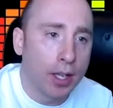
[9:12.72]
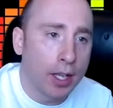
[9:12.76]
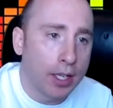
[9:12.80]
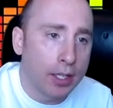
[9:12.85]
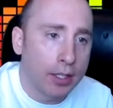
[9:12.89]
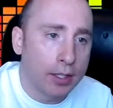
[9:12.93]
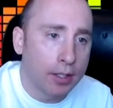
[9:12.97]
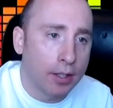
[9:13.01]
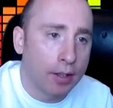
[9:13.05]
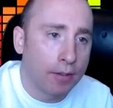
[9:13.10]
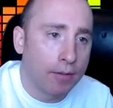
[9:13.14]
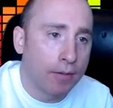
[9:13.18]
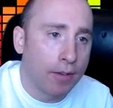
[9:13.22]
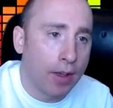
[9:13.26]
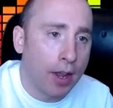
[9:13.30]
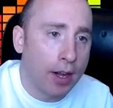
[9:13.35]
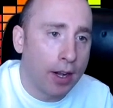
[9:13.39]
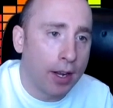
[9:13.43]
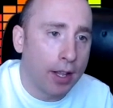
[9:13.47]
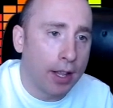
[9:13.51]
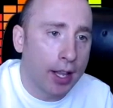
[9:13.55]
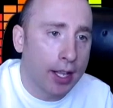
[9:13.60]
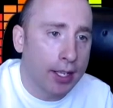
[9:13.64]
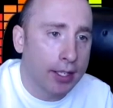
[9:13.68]
So the
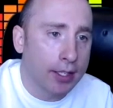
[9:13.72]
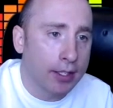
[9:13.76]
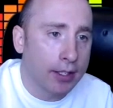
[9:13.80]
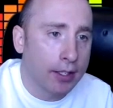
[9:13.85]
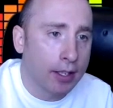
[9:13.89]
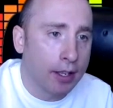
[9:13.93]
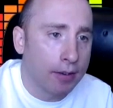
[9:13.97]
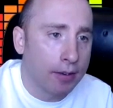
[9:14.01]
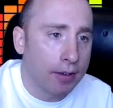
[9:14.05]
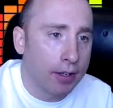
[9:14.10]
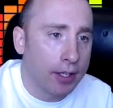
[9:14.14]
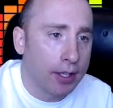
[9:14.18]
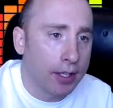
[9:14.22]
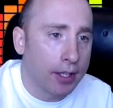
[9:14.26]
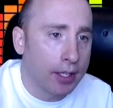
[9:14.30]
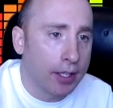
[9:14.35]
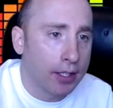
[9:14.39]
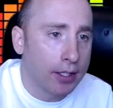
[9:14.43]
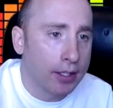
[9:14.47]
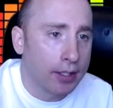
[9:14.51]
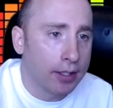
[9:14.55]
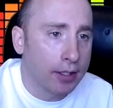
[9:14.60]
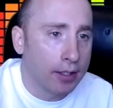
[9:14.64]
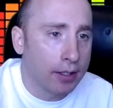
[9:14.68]
very last note in
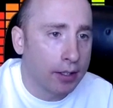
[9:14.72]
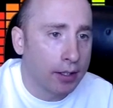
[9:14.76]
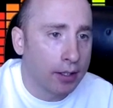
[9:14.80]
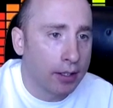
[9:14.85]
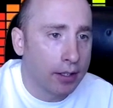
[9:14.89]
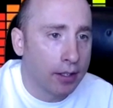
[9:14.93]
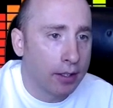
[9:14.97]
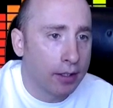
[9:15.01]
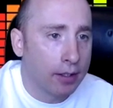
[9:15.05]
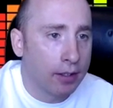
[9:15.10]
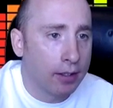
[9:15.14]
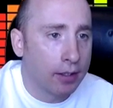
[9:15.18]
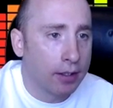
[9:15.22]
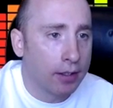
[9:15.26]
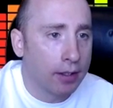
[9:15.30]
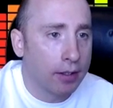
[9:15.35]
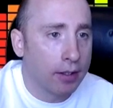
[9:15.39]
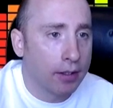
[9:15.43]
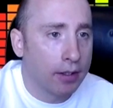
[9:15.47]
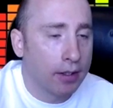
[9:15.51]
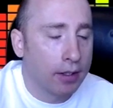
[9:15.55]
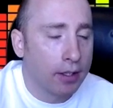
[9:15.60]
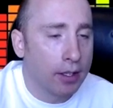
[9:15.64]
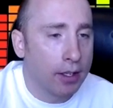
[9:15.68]
this
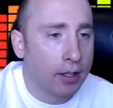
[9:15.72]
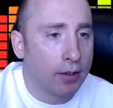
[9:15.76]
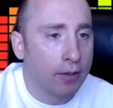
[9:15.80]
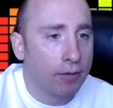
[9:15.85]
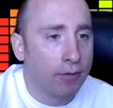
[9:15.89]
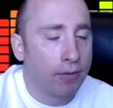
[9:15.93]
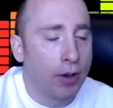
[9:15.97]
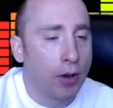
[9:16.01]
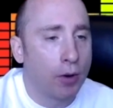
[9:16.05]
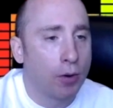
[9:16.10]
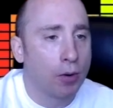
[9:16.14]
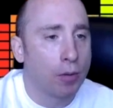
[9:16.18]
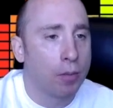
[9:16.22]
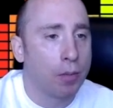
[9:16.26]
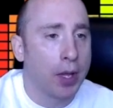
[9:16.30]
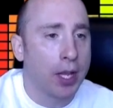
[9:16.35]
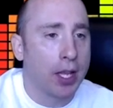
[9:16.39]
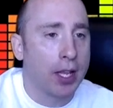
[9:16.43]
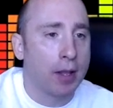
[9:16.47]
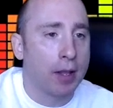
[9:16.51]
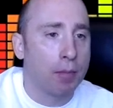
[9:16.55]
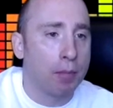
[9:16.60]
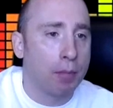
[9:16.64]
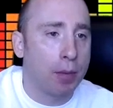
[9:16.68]
little folk
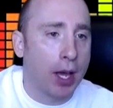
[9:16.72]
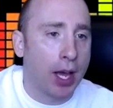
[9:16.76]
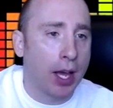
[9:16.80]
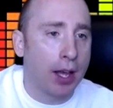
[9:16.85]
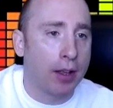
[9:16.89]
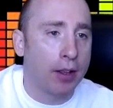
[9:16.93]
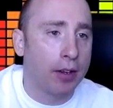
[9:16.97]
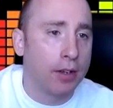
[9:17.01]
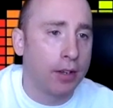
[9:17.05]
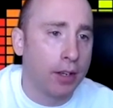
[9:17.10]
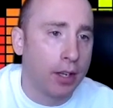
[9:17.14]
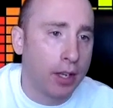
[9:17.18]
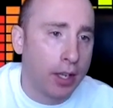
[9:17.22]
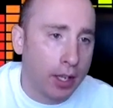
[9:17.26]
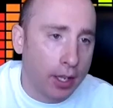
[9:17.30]
picking pattern,